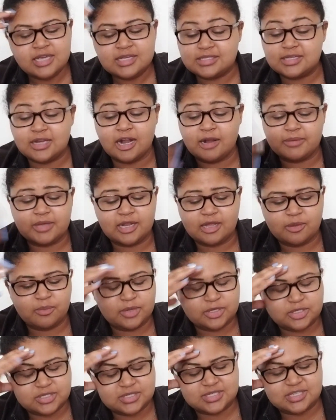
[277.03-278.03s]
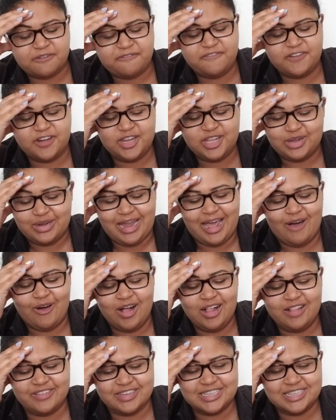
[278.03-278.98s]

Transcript: Sorry, I'm getting a bunch of stuff for you now.